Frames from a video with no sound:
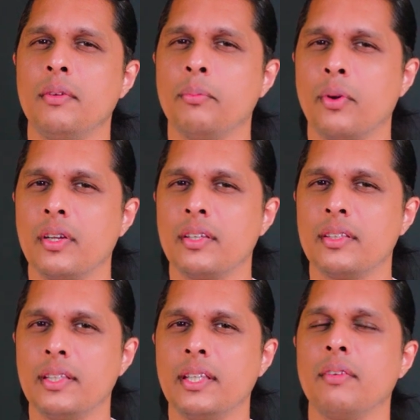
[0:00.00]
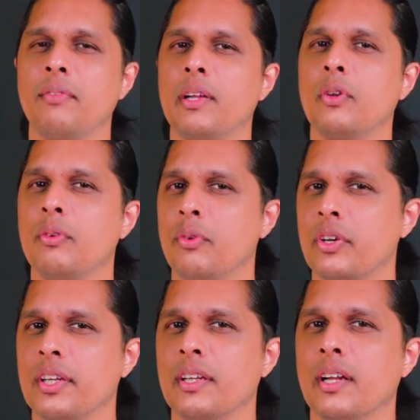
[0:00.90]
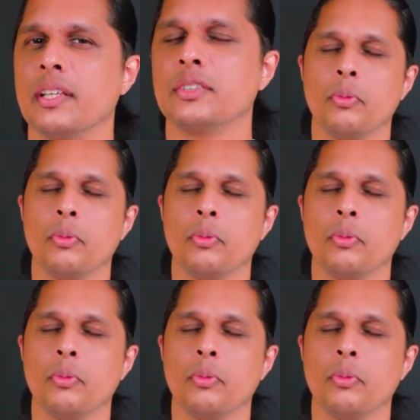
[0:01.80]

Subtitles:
important thing while you are walking, guys.